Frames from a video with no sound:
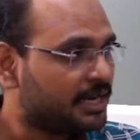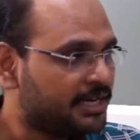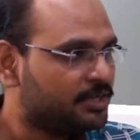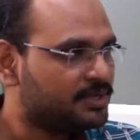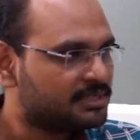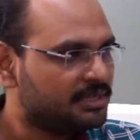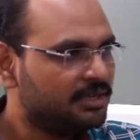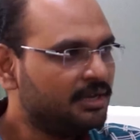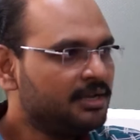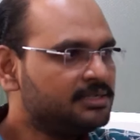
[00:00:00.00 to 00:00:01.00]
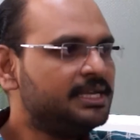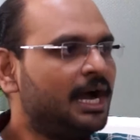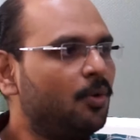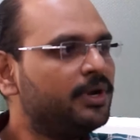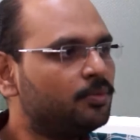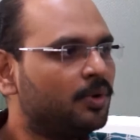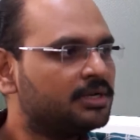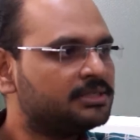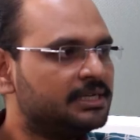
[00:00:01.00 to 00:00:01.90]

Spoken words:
continuously. See how it works.